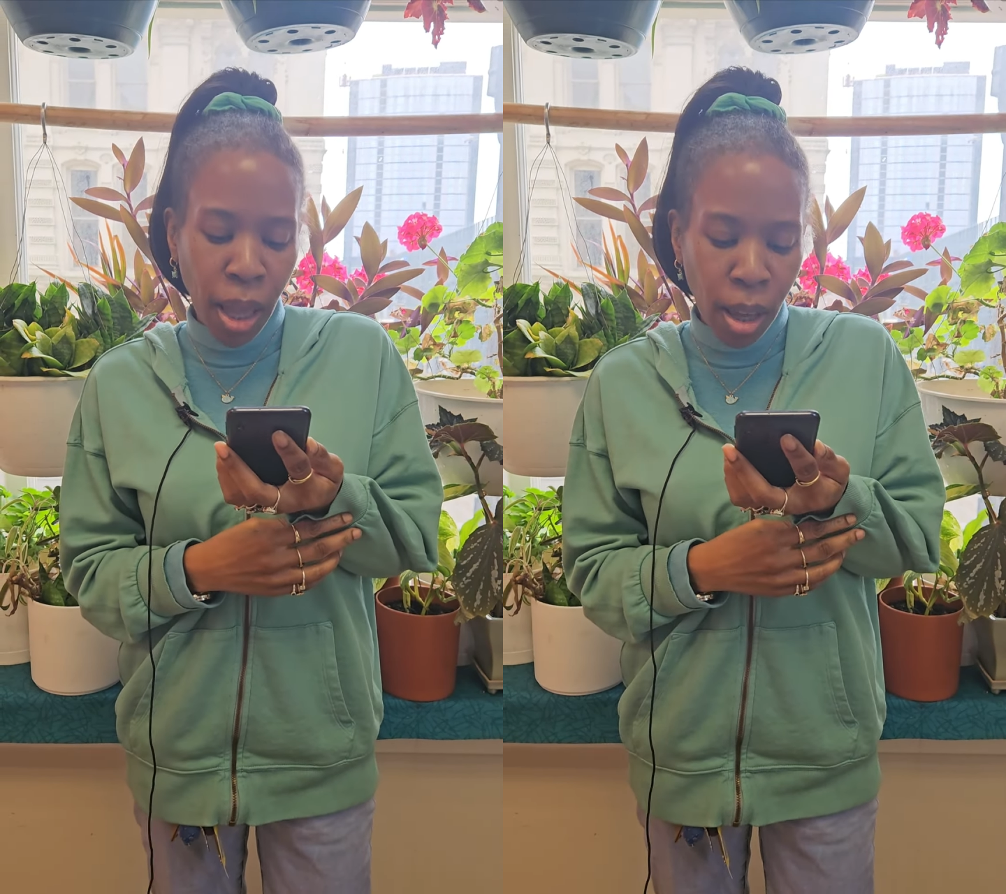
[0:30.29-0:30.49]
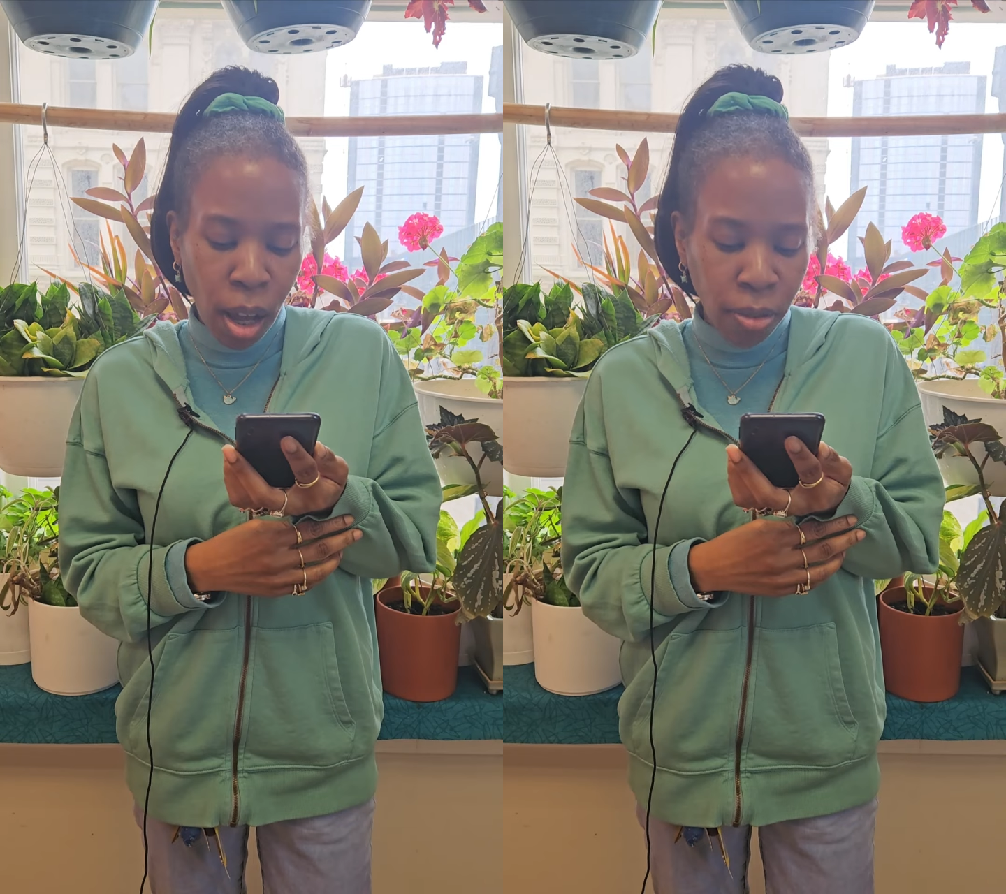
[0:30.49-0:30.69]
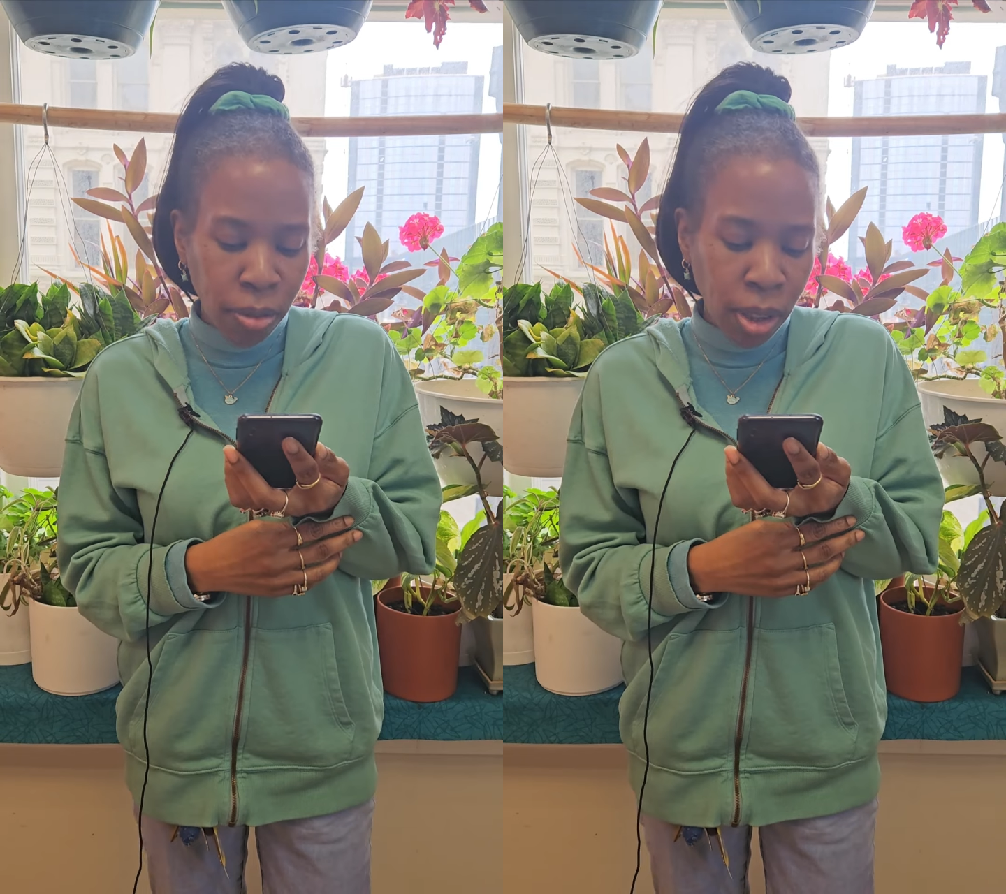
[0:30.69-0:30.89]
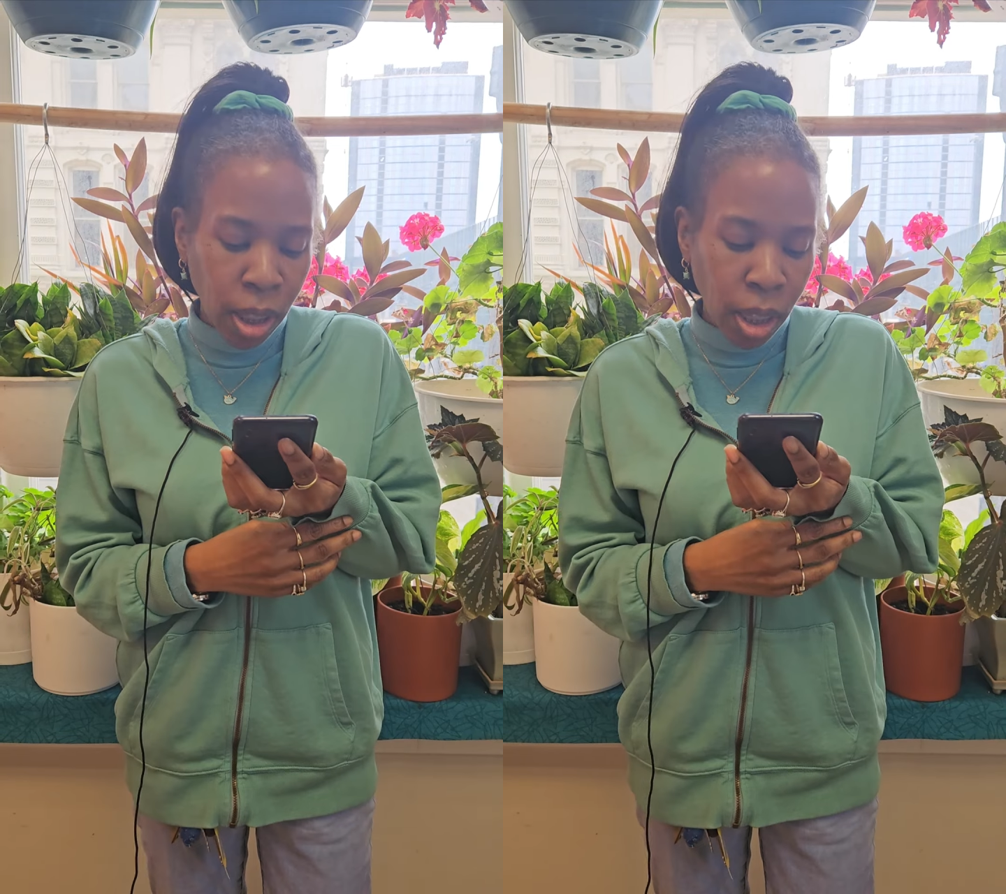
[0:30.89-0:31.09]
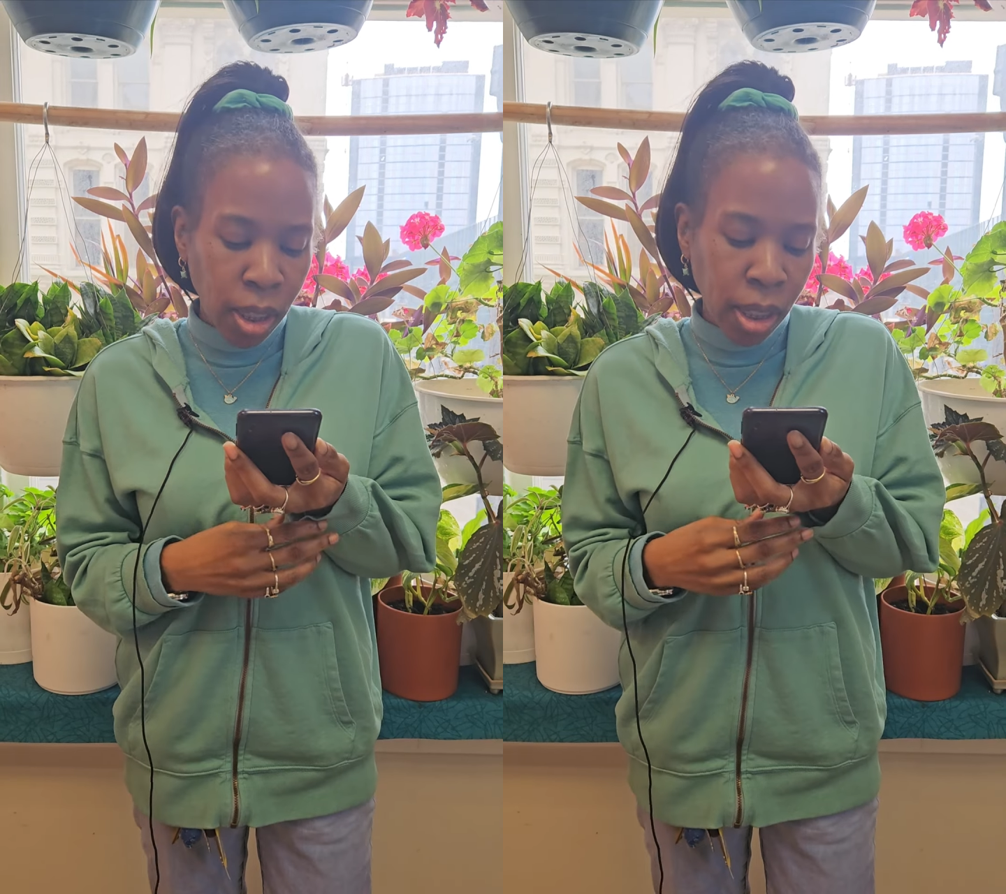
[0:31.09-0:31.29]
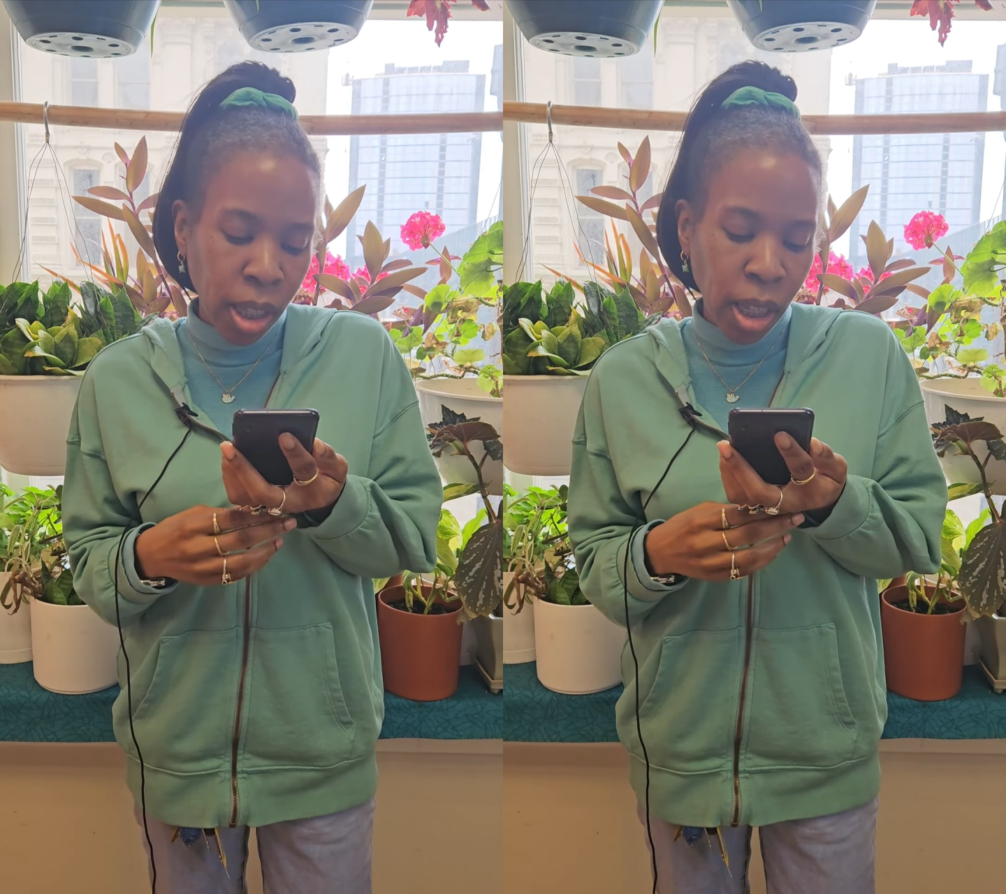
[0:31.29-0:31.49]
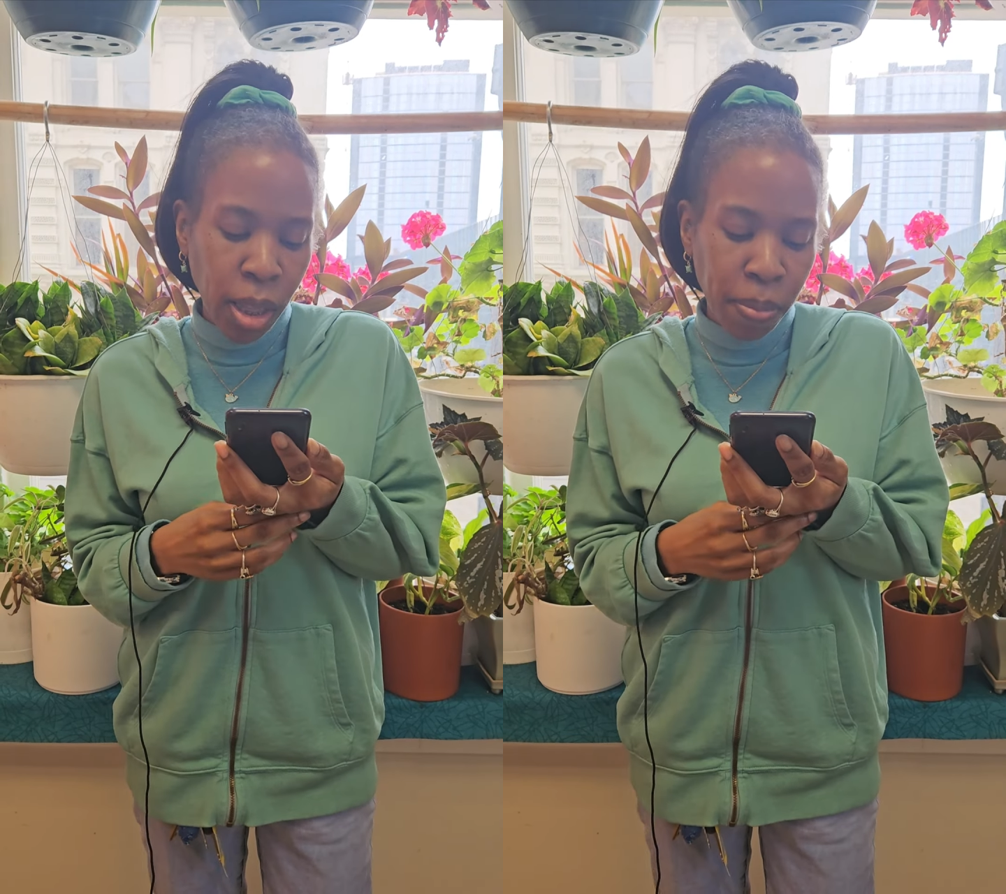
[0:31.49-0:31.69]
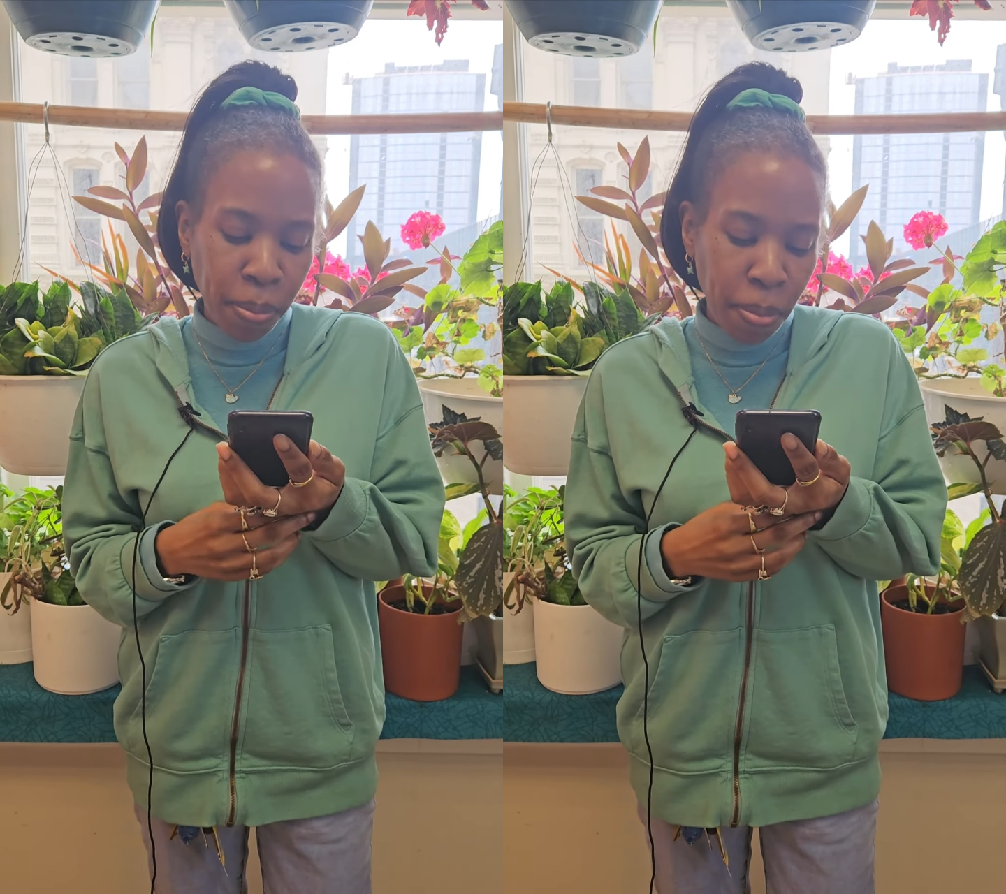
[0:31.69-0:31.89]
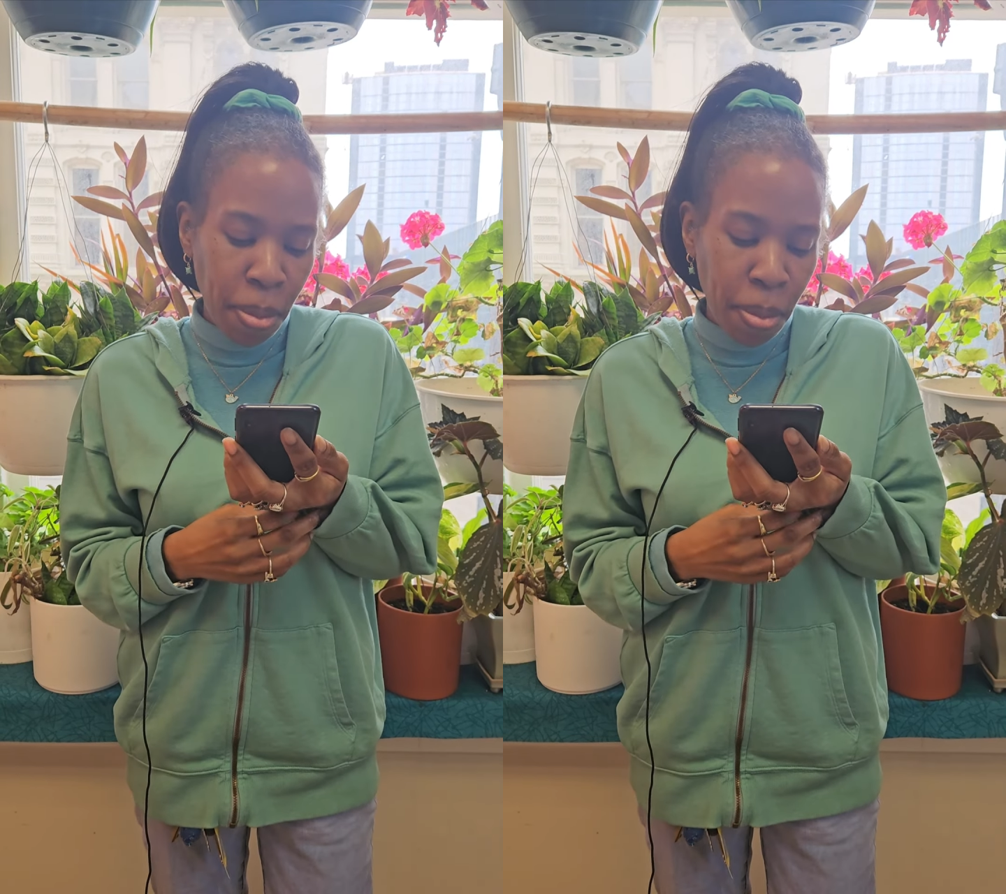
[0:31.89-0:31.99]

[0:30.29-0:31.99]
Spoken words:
pay off in the end.